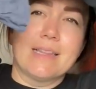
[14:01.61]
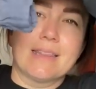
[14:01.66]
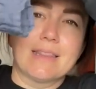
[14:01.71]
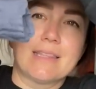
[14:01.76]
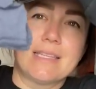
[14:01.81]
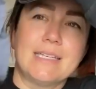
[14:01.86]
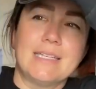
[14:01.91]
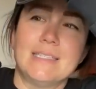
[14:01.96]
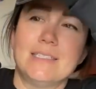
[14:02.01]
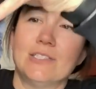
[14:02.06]

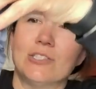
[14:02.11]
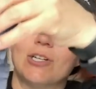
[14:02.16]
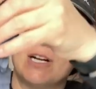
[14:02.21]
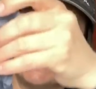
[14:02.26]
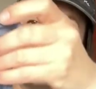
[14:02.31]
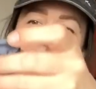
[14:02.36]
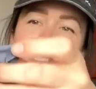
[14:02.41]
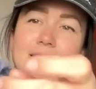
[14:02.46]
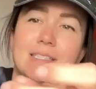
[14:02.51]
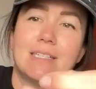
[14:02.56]
linen
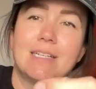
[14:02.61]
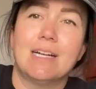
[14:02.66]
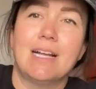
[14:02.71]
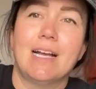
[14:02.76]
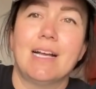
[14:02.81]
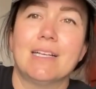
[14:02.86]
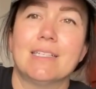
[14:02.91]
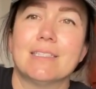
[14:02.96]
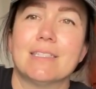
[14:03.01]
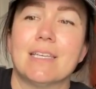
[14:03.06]
dress, and it
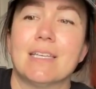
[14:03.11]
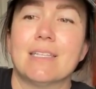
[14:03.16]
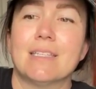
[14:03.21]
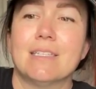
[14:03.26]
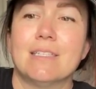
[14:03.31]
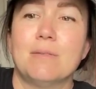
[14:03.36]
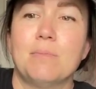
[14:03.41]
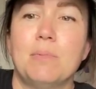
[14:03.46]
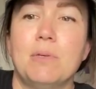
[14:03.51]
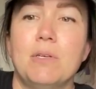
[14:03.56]
has like
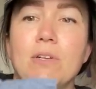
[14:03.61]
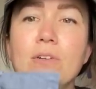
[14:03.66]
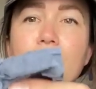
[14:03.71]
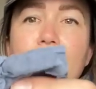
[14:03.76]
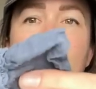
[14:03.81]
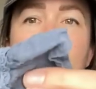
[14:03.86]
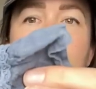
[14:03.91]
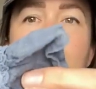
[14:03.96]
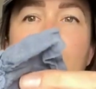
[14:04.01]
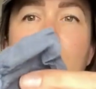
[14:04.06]
this
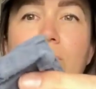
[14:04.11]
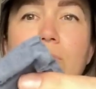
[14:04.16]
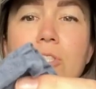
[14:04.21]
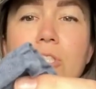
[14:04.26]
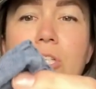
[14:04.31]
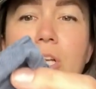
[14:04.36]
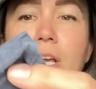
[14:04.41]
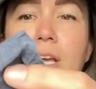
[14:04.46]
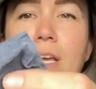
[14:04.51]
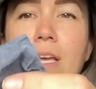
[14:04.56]
beautiful
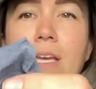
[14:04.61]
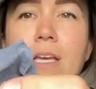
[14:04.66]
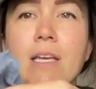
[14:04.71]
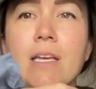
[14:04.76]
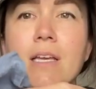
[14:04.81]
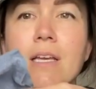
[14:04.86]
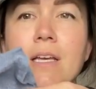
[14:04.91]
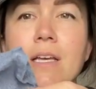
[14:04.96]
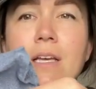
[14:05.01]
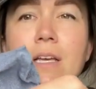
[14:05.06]
crochet
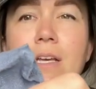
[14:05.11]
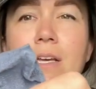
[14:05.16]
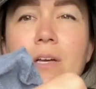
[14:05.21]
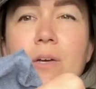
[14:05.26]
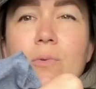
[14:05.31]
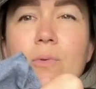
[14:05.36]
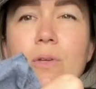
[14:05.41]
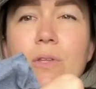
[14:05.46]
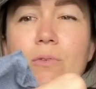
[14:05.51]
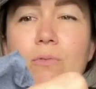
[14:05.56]
with